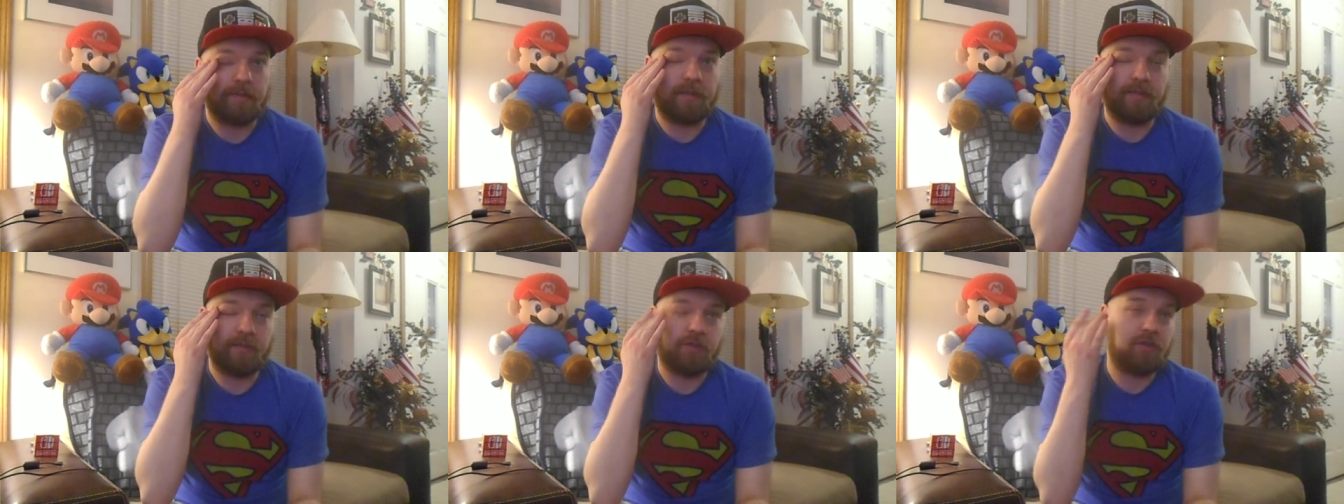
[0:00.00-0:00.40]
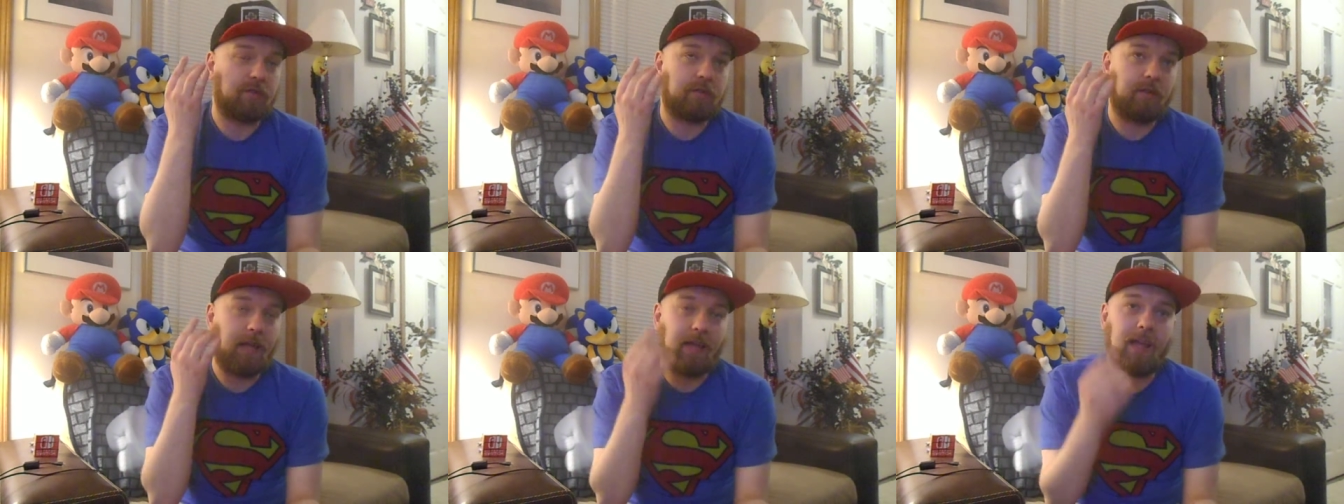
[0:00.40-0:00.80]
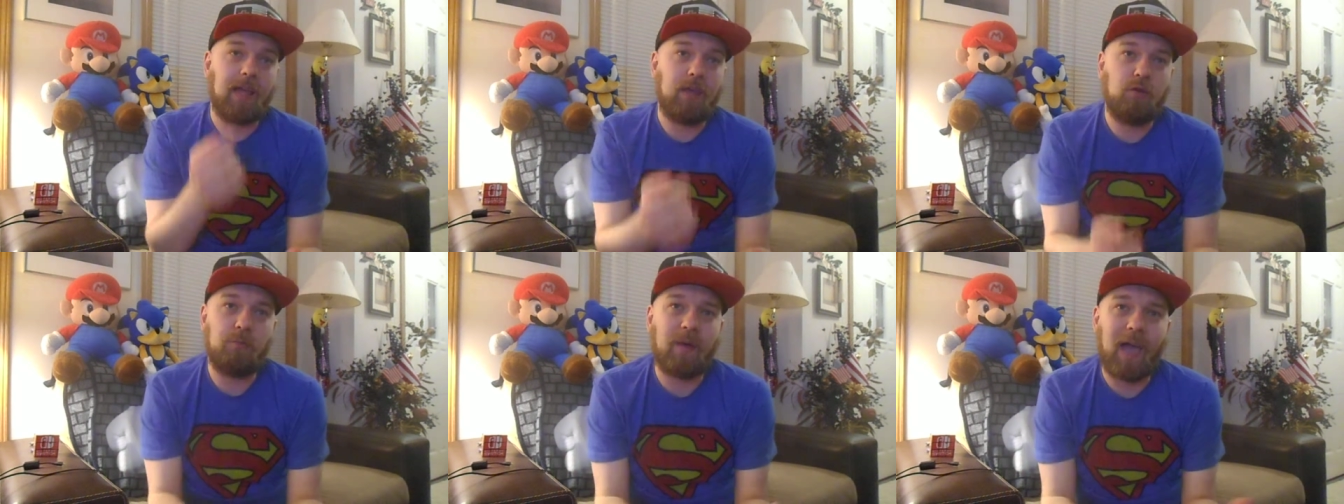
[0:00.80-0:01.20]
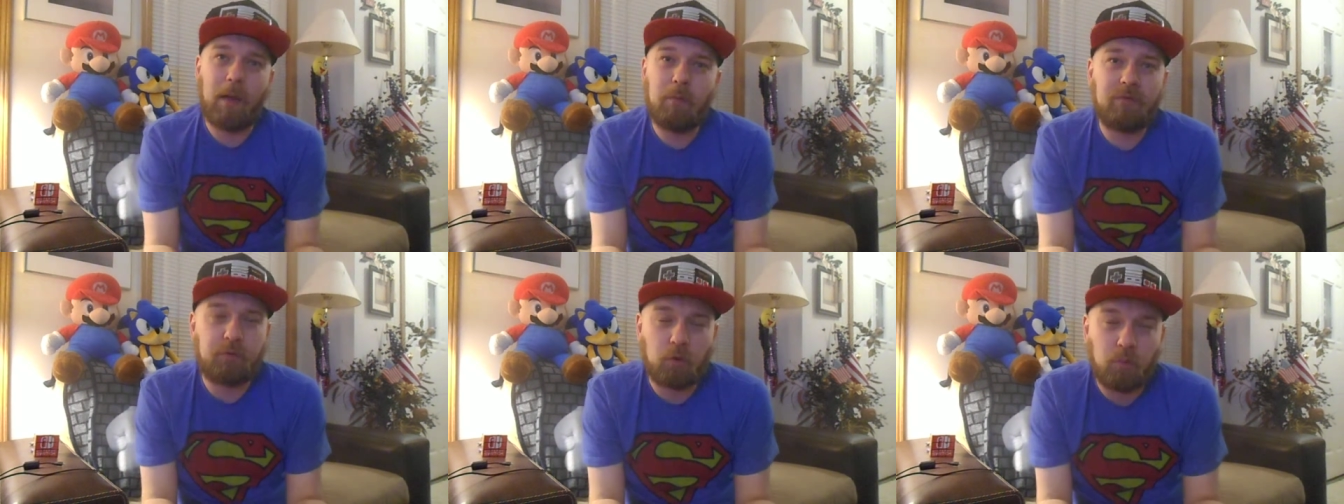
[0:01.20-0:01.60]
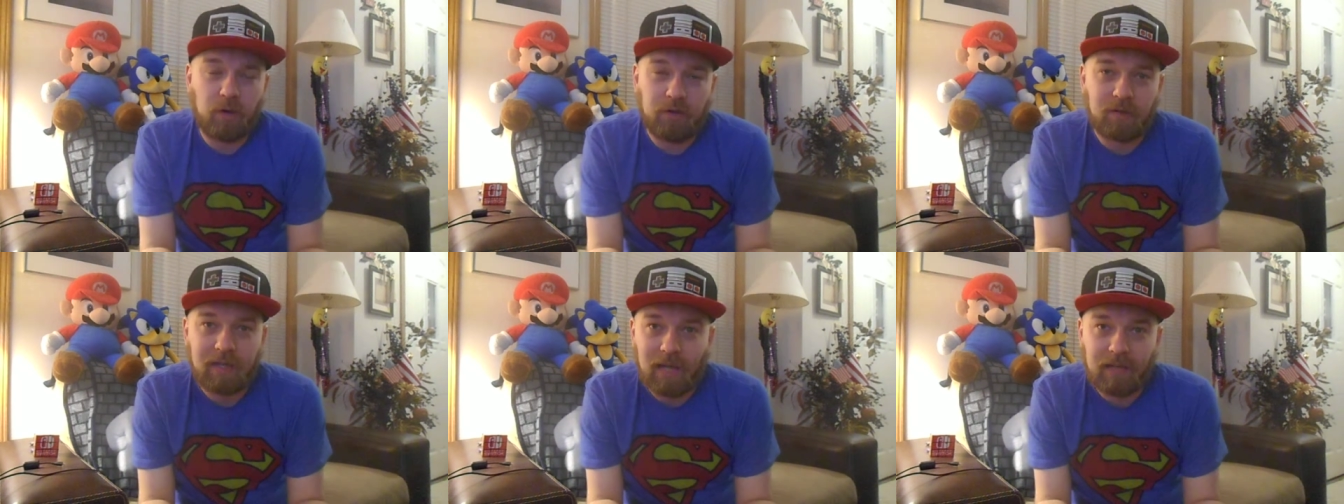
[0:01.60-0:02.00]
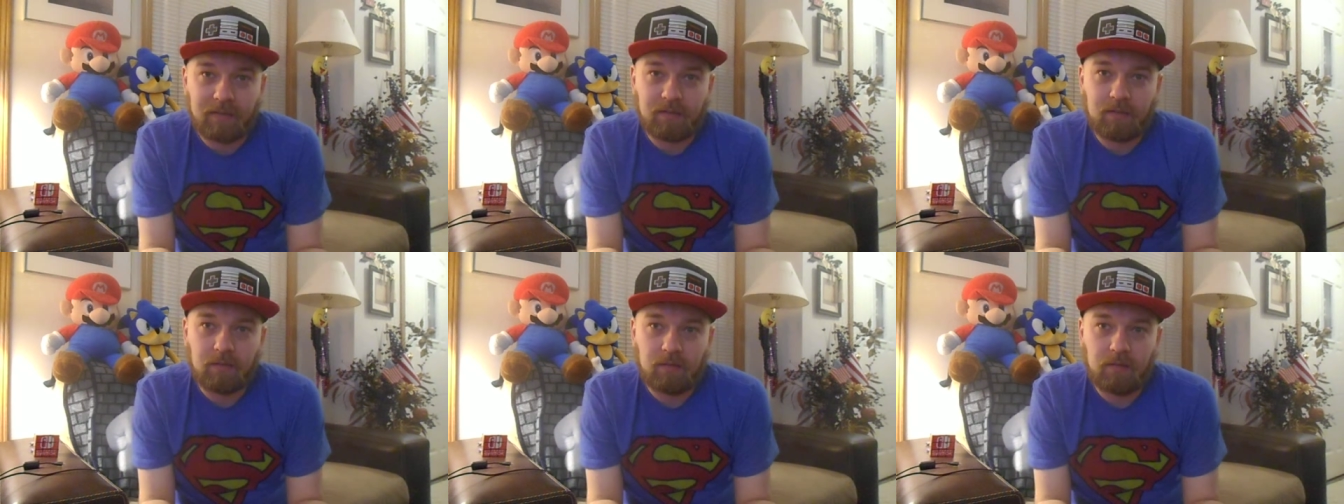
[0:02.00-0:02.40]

because it's just it, you pay for what you get,